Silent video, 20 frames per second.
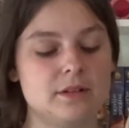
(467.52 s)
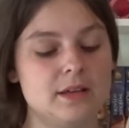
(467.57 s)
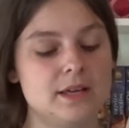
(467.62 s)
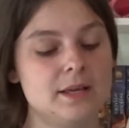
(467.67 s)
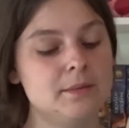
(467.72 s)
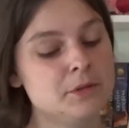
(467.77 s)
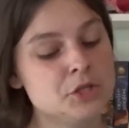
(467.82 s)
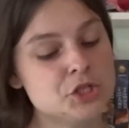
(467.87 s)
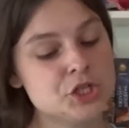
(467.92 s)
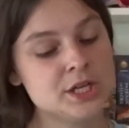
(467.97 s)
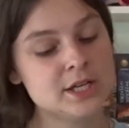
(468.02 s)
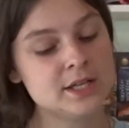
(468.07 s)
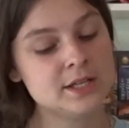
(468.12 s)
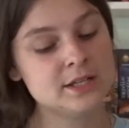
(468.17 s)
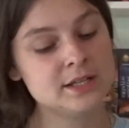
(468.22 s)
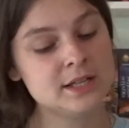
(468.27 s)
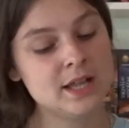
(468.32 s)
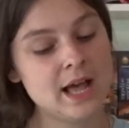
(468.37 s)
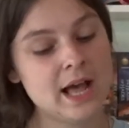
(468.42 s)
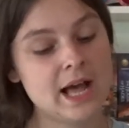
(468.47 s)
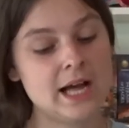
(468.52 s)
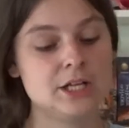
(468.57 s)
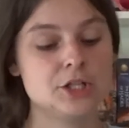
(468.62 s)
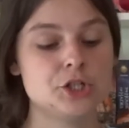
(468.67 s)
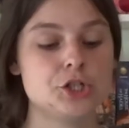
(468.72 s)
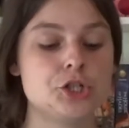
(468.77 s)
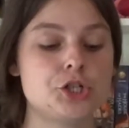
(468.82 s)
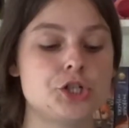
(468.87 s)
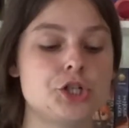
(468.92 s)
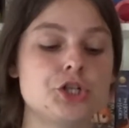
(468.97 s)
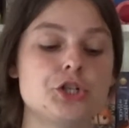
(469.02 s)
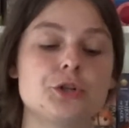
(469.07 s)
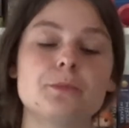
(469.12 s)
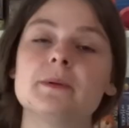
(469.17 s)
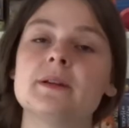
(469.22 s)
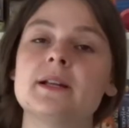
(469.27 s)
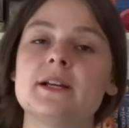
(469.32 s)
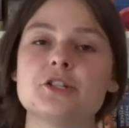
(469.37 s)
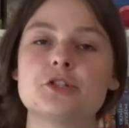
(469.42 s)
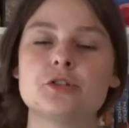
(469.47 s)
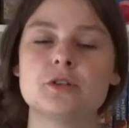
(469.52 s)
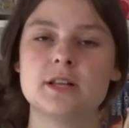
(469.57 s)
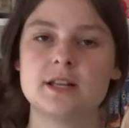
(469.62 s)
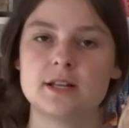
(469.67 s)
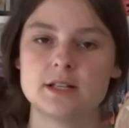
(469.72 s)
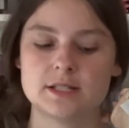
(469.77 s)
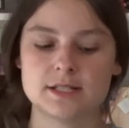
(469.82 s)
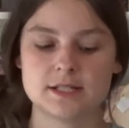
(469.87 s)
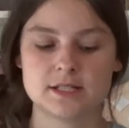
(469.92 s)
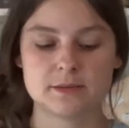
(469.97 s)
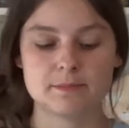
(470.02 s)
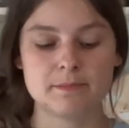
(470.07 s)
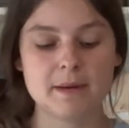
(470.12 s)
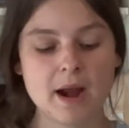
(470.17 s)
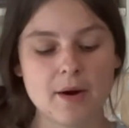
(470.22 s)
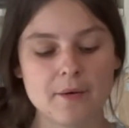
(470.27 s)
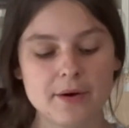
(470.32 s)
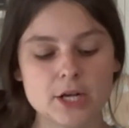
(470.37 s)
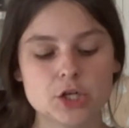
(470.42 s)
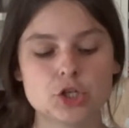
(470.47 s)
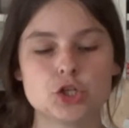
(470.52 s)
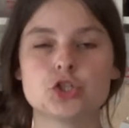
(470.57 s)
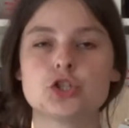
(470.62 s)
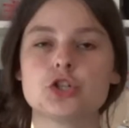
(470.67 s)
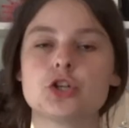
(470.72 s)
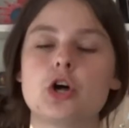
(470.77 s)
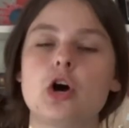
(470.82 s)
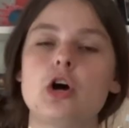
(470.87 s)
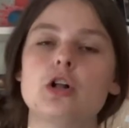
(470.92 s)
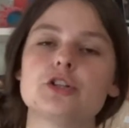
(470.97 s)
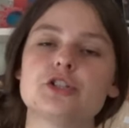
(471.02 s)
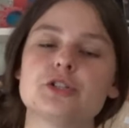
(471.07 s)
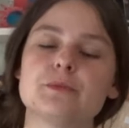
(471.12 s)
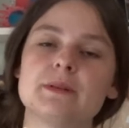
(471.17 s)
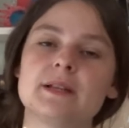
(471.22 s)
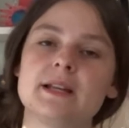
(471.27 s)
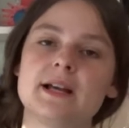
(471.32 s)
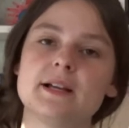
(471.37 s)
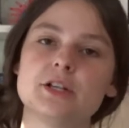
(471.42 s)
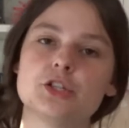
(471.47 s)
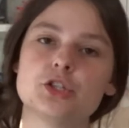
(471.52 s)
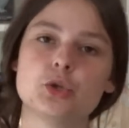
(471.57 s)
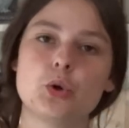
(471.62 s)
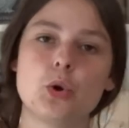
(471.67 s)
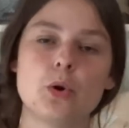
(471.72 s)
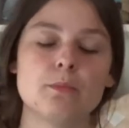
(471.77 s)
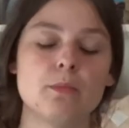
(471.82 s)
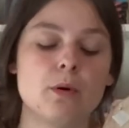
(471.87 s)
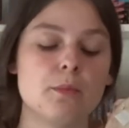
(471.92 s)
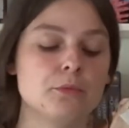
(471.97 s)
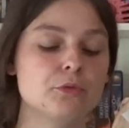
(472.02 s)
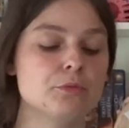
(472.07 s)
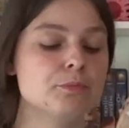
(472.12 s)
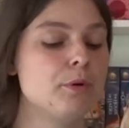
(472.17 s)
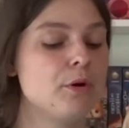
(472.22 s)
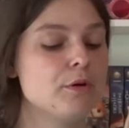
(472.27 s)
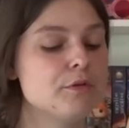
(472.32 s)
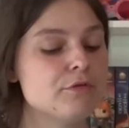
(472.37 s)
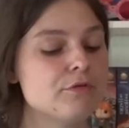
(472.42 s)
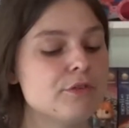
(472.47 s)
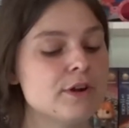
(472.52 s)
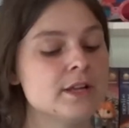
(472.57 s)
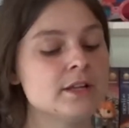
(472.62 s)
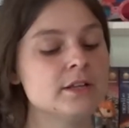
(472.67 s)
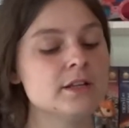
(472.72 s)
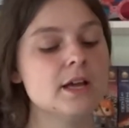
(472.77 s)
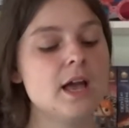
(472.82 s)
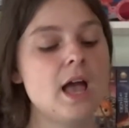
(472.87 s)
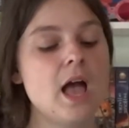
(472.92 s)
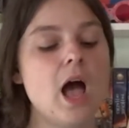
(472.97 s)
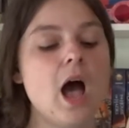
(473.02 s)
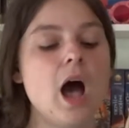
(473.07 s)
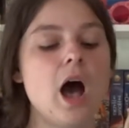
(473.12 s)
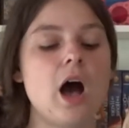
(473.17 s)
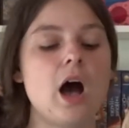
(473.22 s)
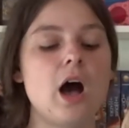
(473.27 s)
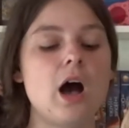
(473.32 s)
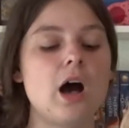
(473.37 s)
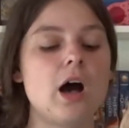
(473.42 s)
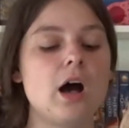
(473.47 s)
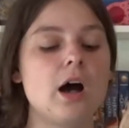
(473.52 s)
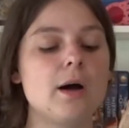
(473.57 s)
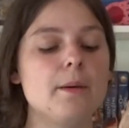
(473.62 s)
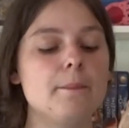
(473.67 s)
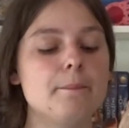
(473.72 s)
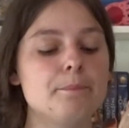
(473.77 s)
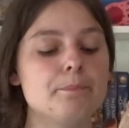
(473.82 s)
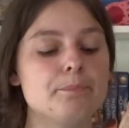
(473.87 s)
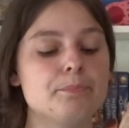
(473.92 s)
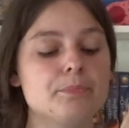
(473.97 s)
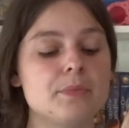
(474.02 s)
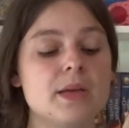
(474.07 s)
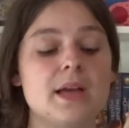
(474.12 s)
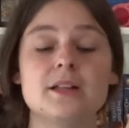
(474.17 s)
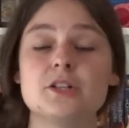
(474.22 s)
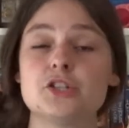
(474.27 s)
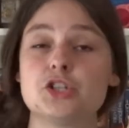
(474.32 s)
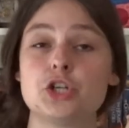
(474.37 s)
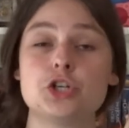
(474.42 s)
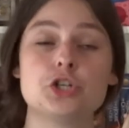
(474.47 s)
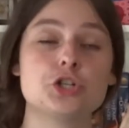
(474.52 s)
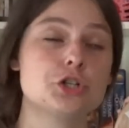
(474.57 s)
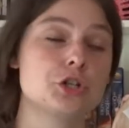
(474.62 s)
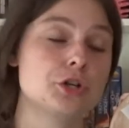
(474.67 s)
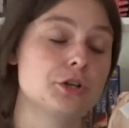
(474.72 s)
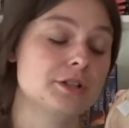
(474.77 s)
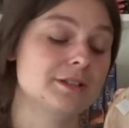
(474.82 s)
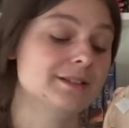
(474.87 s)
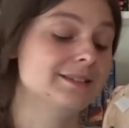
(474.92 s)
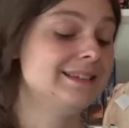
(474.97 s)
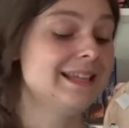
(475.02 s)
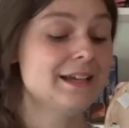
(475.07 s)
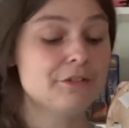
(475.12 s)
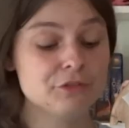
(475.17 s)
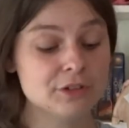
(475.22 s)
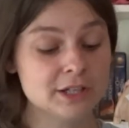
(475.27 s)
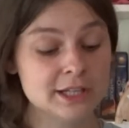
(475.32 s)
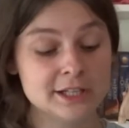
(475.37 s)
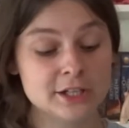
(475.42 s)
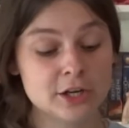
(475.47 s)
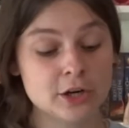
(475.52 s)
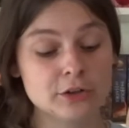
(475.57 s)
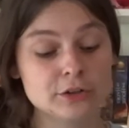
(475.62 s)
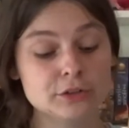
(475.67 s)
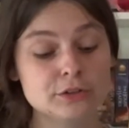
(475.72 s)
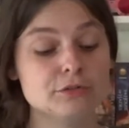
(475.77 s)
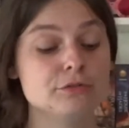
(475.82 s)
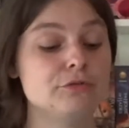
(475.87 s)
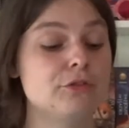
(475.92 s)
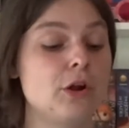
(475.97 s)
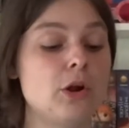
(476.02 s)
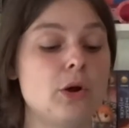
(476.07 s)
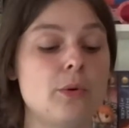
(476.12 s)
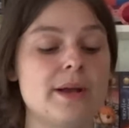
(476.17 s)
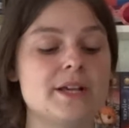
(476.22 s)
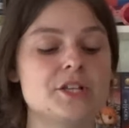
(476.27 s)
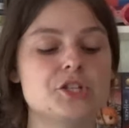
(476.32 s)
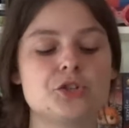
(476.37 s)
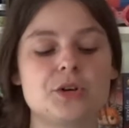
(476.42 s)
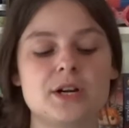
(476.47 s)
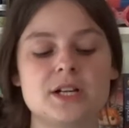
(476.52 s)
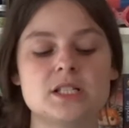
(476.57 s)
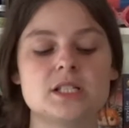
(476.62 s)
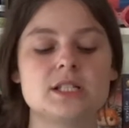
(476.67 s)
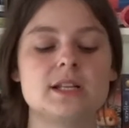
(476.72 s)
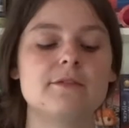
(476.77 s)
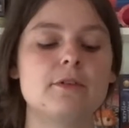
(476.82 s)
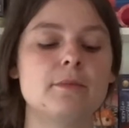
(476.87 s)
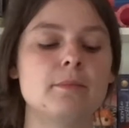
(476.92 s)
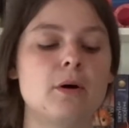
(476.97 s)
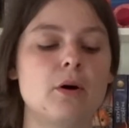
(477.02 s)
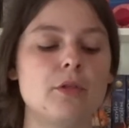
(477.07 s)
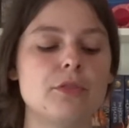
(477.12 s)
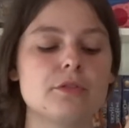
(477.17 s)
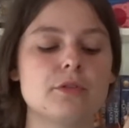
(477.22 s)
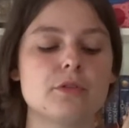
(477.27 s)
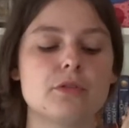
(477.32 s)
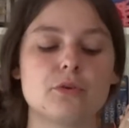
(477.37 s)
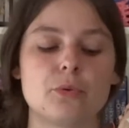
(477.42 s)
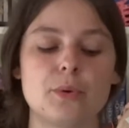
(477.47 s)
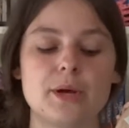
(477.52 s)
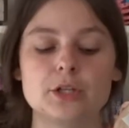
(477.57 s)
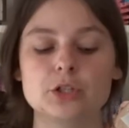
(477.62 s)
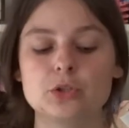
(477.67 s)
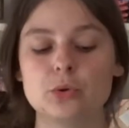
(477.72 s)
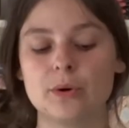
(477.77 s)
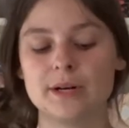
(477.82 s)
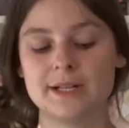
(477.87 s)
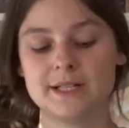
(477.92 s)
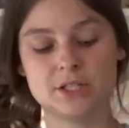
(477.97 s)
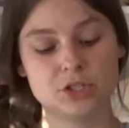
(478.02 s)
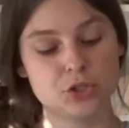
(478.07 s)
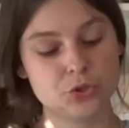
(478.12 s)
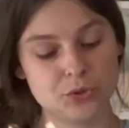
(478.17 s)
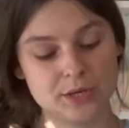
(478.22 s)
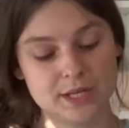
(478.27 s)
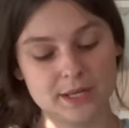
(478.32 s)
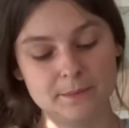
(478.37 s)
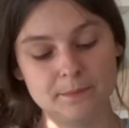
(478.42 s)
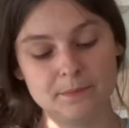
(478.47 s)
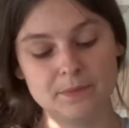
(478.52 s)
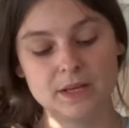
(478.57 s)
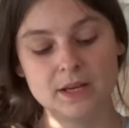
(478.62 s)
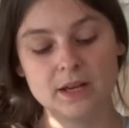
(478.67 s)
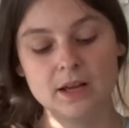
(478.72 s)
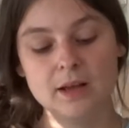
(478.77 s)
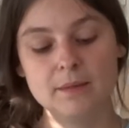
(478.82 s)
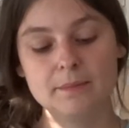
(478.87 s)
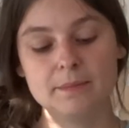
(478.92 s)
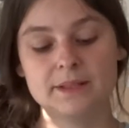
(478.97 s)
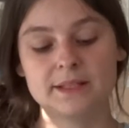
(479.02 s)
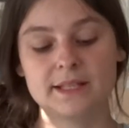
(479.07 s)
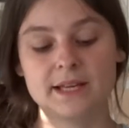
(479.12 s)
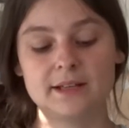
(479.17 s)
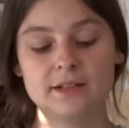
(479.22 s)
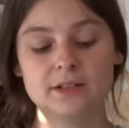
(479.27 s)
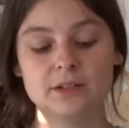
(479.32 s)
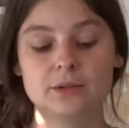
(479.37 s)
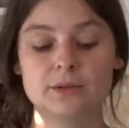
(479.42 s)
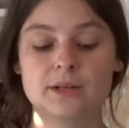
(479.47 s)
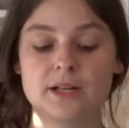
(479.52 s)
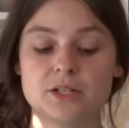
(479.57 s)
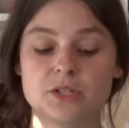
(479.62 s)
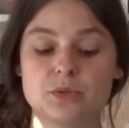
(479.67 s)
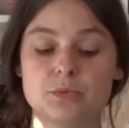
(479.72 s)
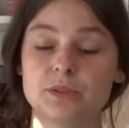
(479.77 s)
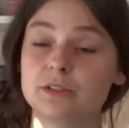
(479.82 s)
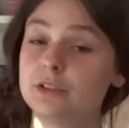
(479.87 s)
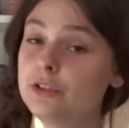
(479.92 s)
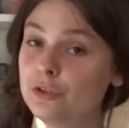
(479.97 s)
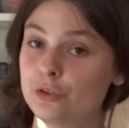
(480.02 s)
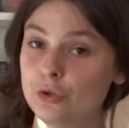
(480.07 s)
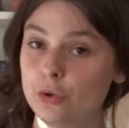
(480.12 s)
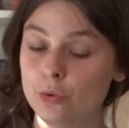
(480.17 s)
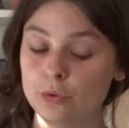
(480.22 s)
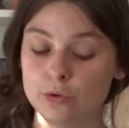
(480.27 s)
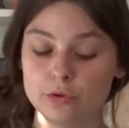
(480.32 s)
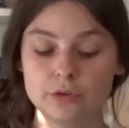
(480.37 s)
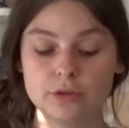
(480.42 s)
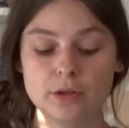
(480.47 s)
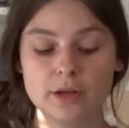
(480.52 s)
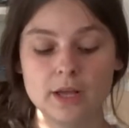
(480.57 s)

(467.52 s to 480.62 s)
Imogen, and she should be nice to her little sister Mary. She should also be nice to her mom's boyfriend, and she should definitely not follow a strange silver moth through a door in a tree. But then who does what they're told?